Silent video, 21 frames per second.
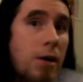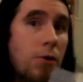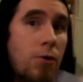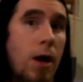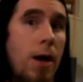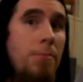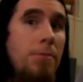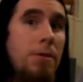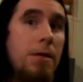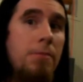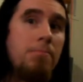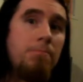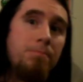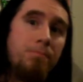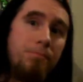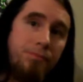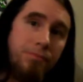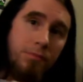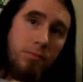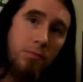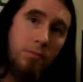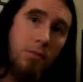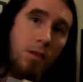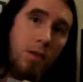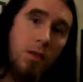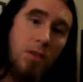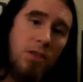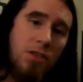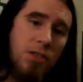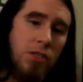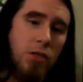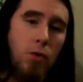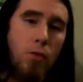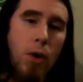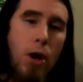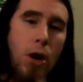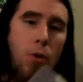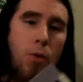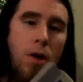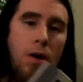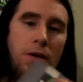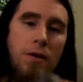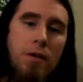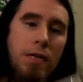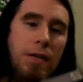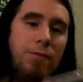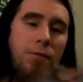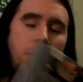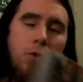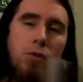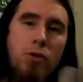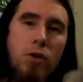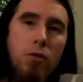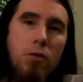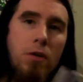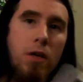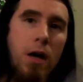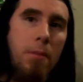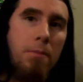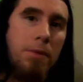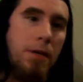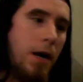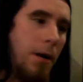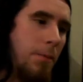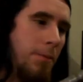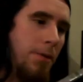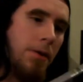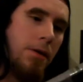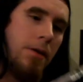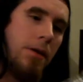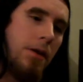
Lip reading: I grabbed it. This is a rare one, even though it's all gummed up.